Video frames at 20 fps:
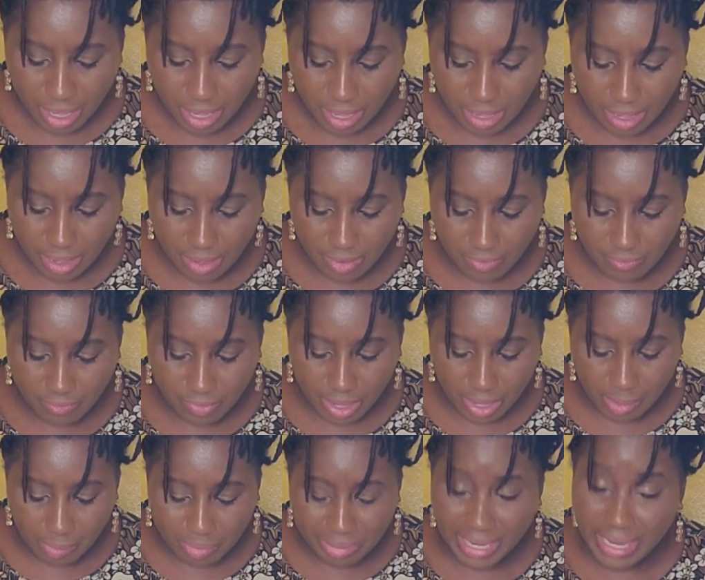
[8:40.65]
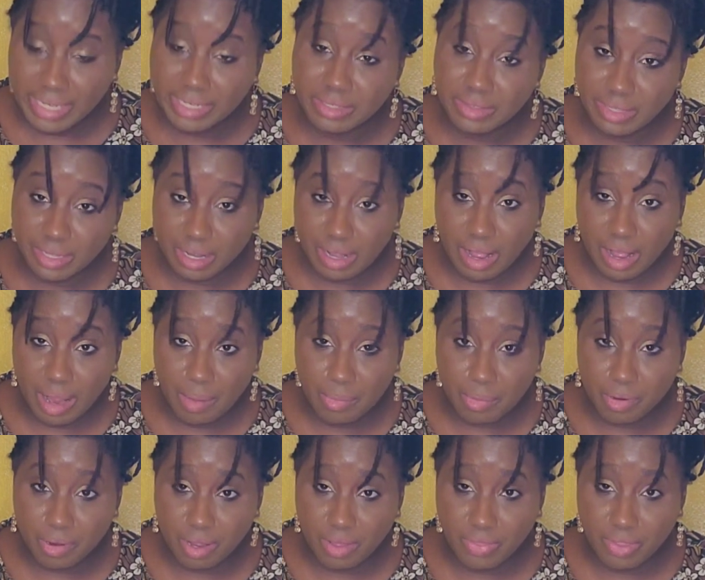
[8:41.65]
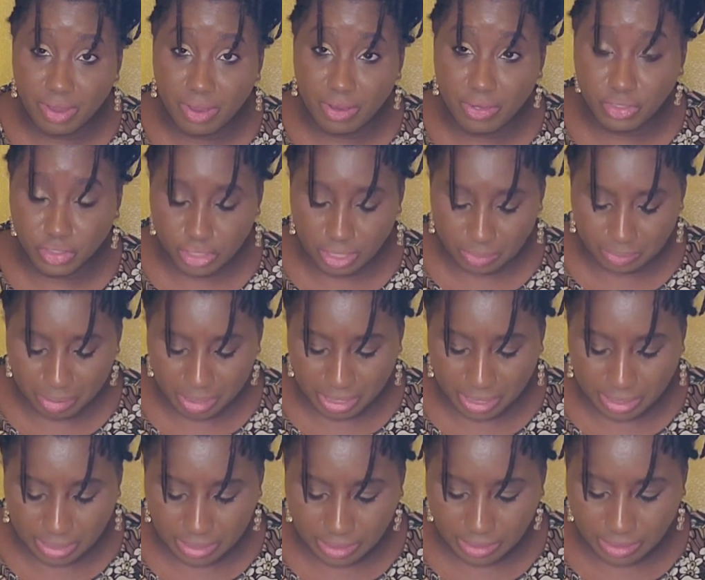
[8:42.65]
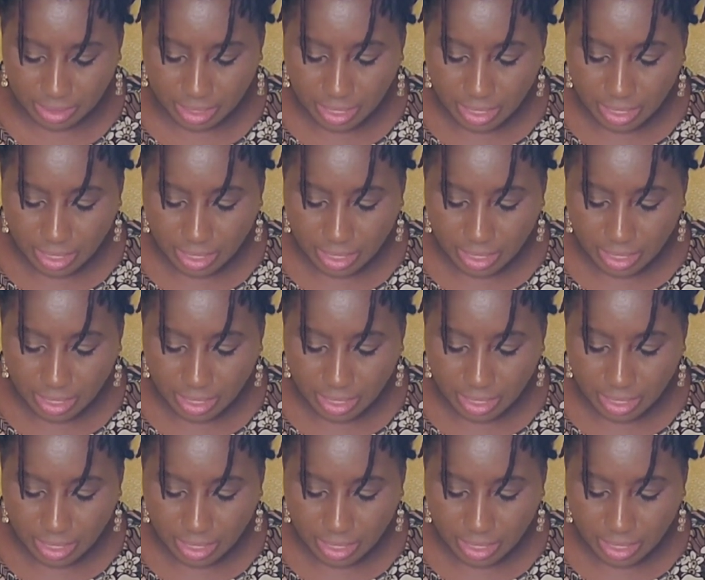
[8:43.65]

of plating the copper on the heart-shaped pendant.